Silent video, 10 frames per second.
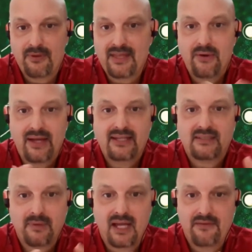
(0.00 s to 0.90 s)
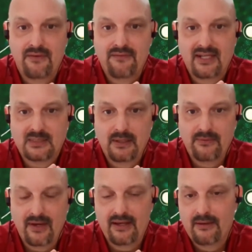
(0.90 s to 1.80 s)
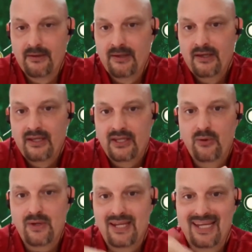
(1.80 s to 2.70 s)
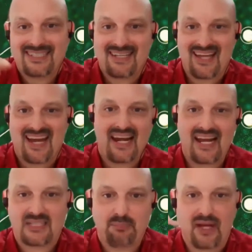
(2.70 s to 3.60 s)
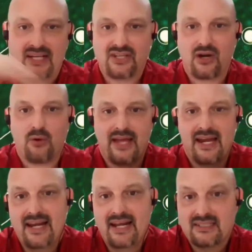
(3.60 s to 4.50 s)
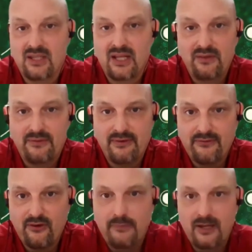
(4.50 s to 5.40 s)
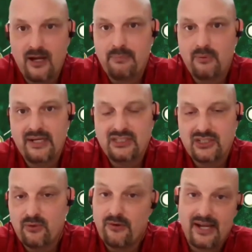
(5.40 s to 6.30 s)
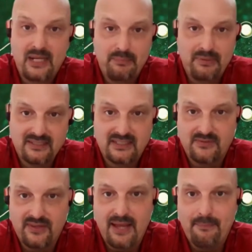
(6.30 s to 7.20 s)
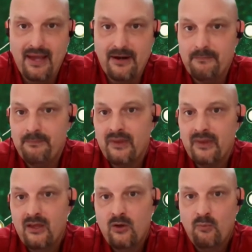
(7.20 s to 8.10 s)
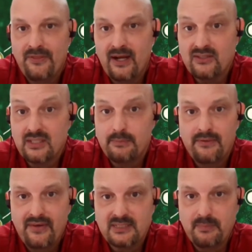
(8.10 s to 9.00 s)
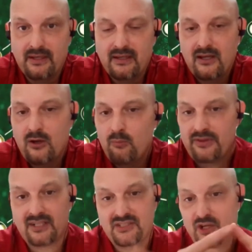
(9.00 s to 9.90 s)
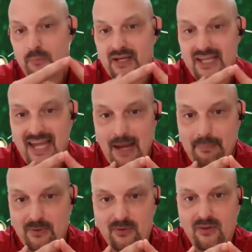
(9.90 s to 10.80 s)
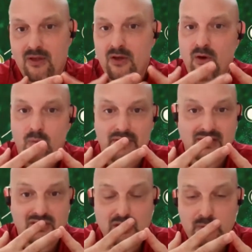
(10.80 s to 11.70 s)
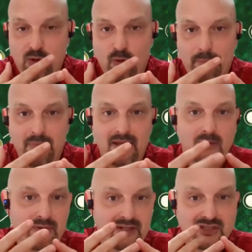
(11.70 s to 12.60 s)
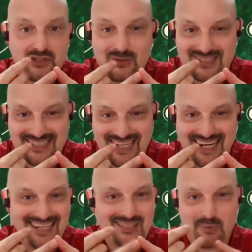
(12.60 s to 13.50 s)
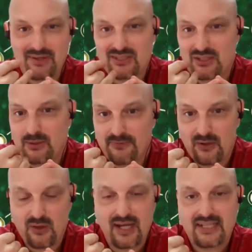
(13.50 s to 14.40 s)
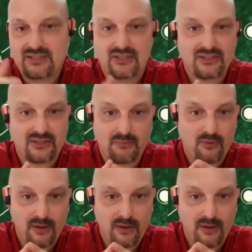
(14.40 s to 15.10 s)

without some kind of investment, right? You don't get to that next plateau or that next level of your farming operation, or any business for that matter, without some investment, whether it's human capital, whether it's new equipment, whether it's new seeds, whether it's new fertilizers,